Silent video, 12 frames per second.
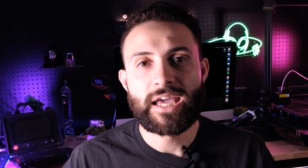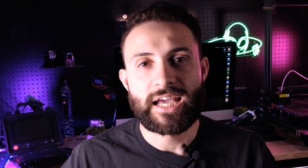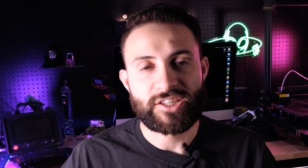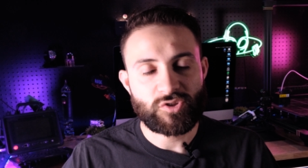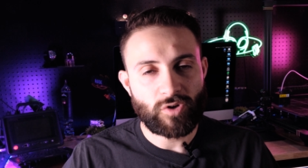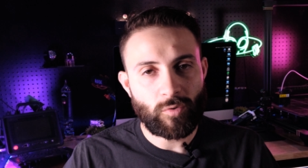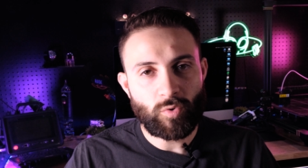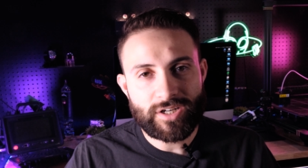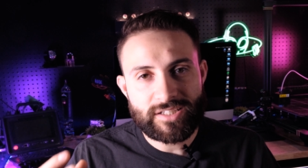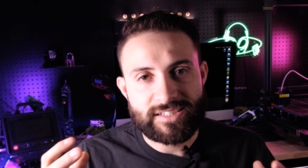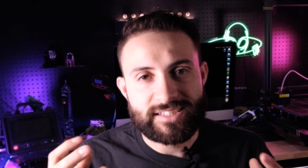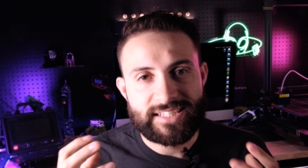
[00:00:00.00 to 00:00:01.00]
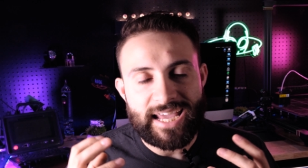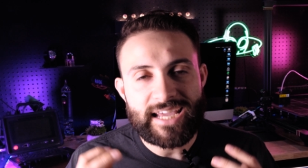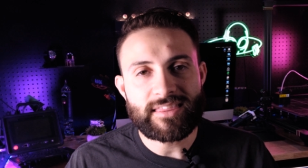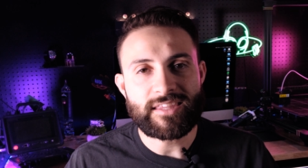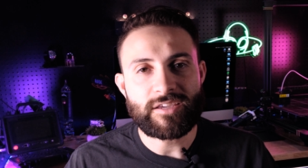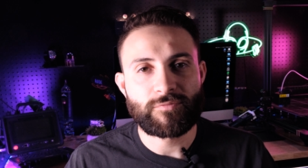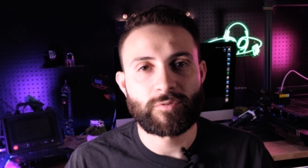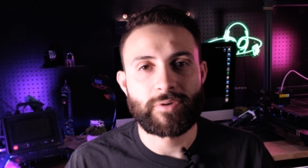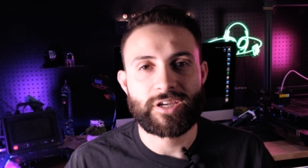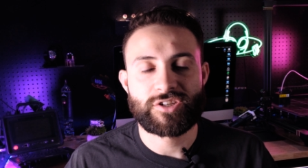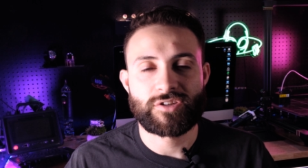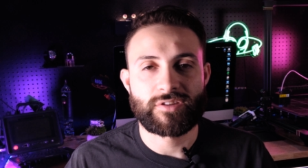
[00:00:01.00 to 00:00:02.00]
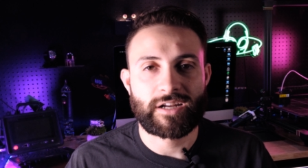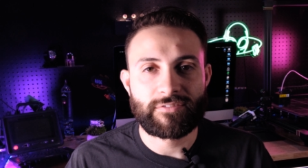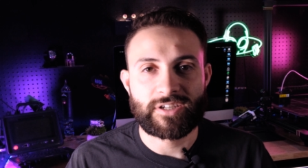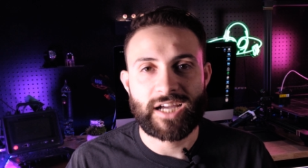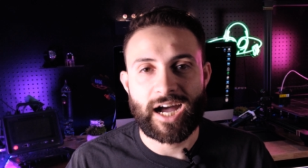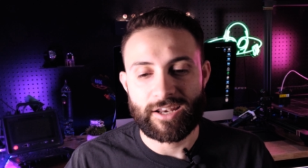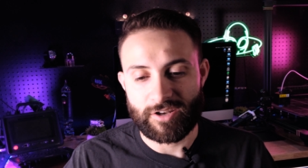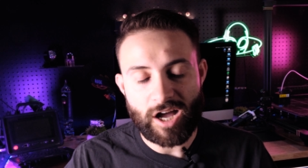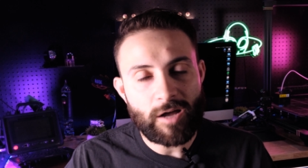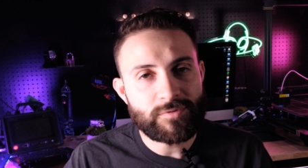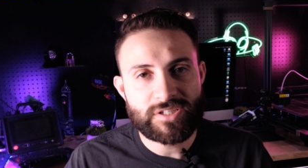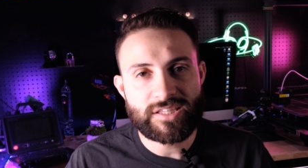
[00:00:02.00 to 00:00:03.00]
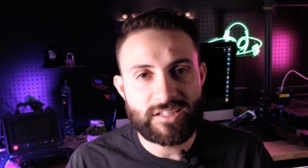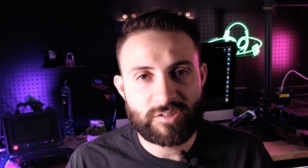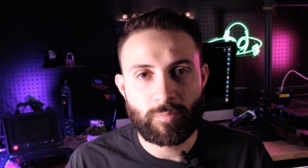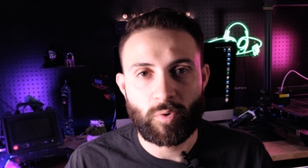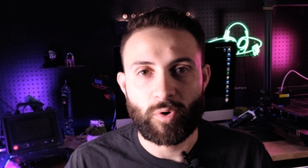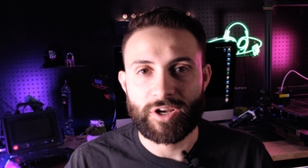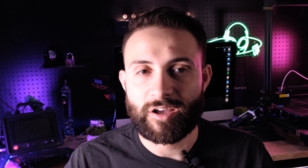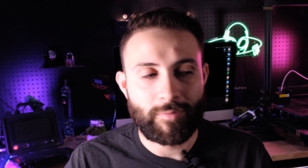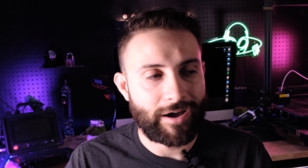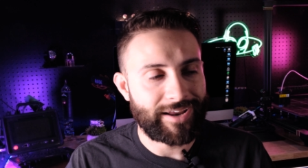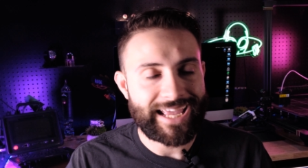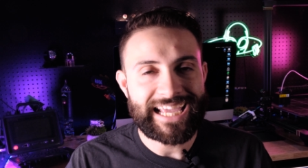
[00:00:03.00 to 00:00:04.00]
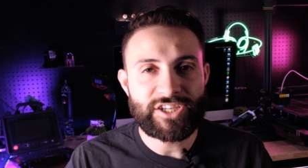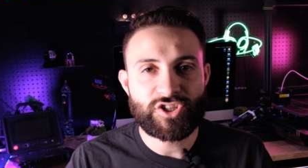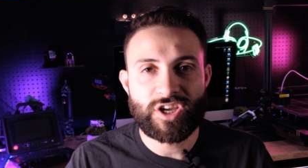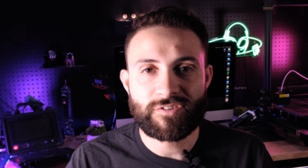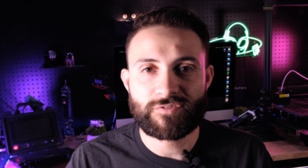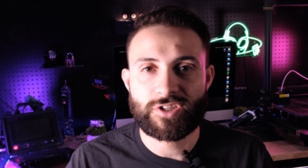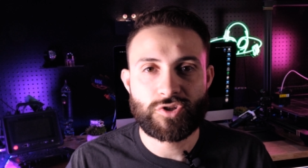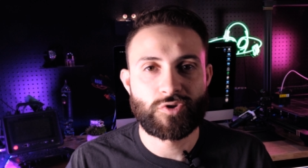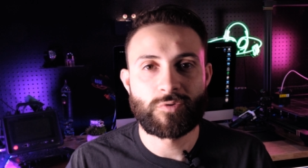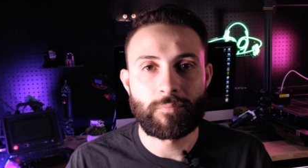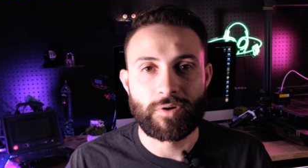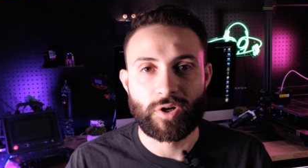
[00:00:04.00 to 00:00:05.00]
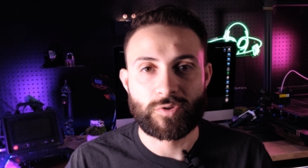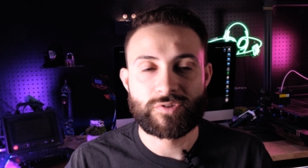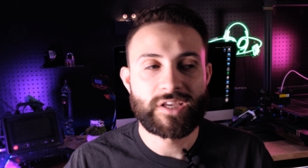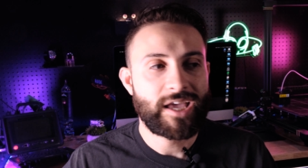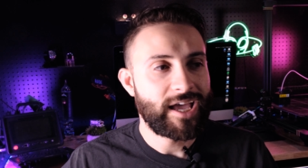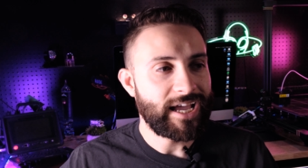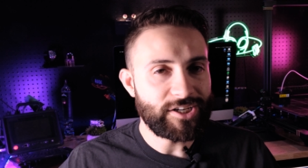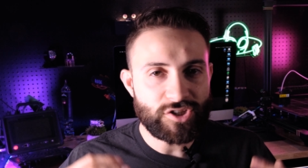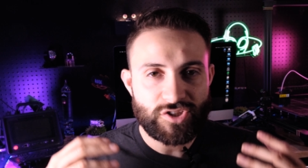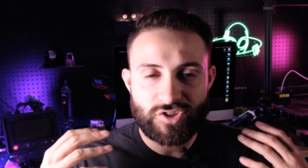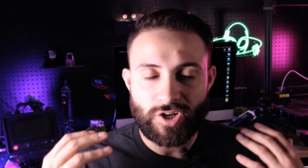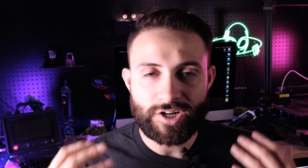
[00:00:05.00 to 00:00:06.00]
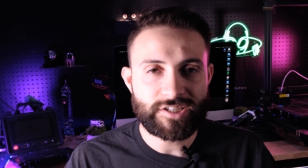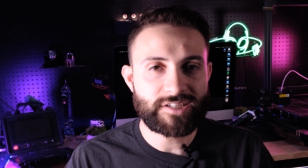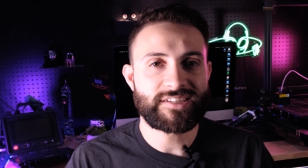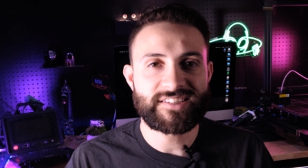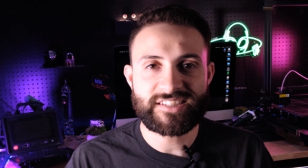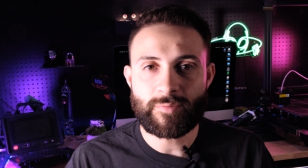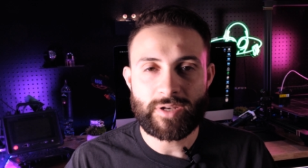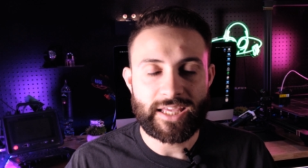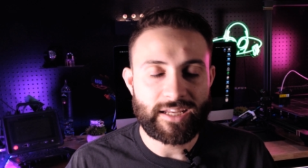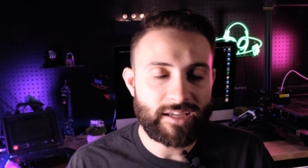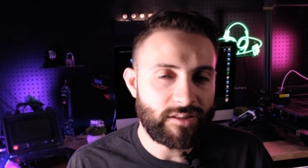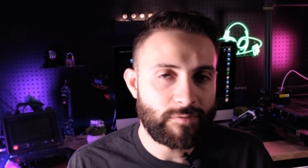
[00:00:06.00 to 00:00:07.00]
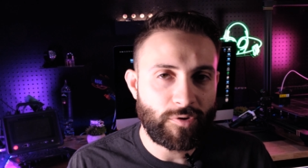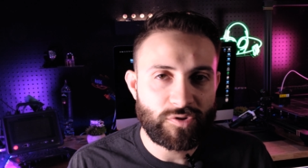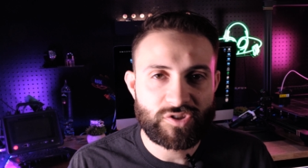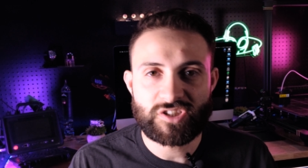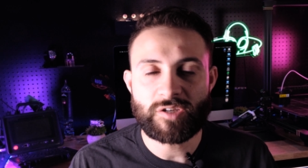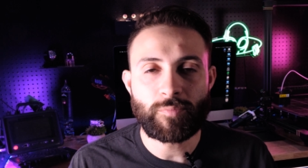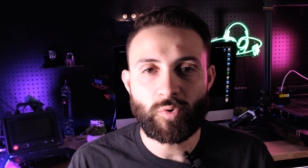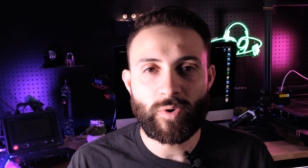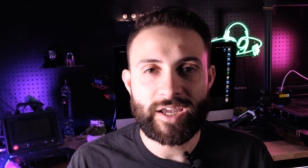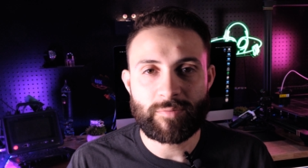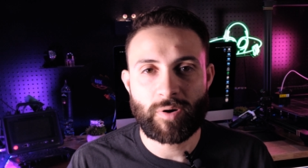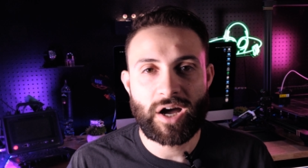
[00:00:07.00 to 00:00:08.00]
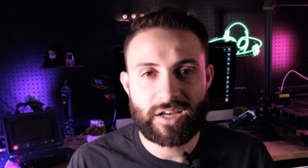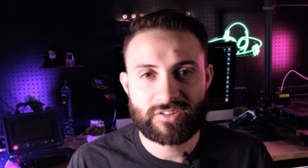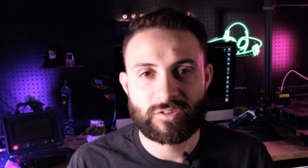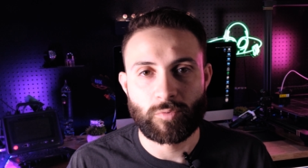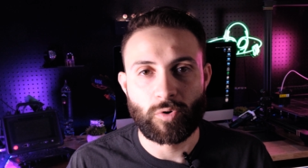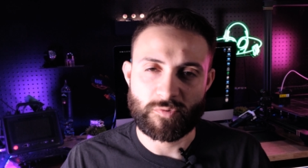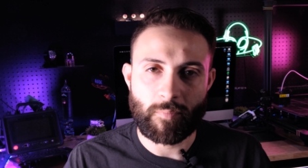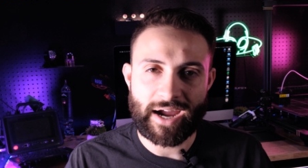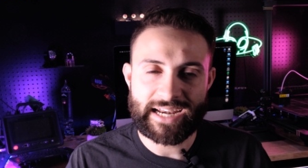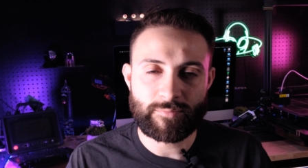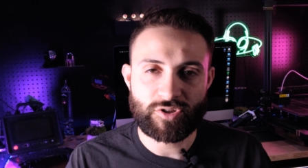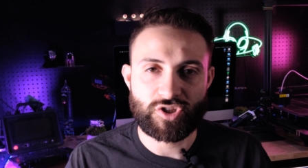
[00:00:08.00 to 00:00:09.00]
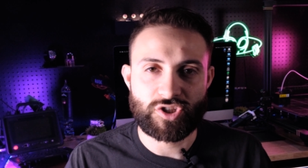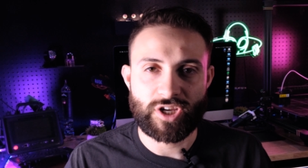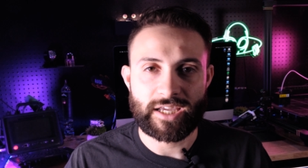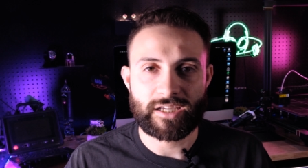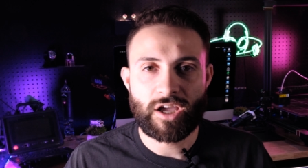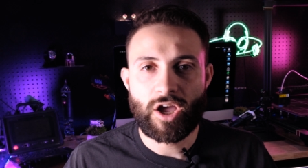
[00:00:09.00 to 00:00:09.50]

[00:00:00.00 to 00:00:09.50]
and so I wanted to take the information that I've gotten up to this point about HF digital modes and just start to disseminate it in the most simple way possible. My name is Jake,